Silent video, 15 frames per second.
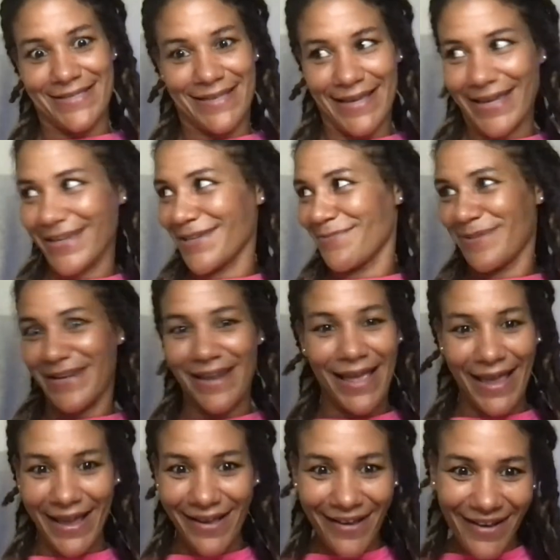Like you'd be
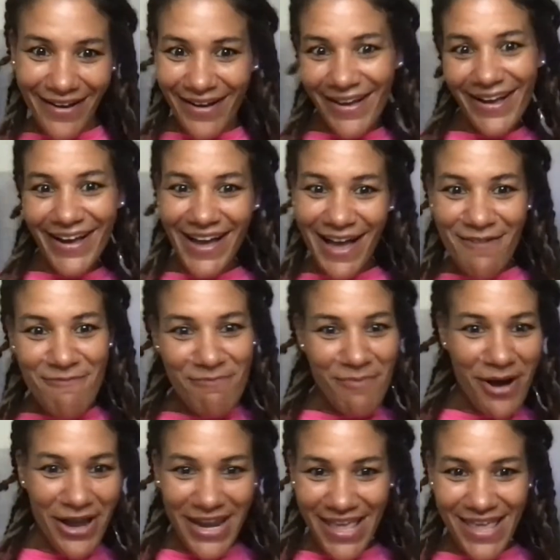like, ah,
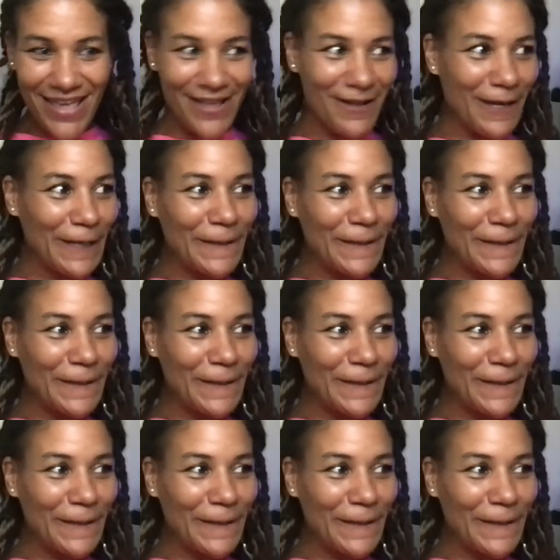money.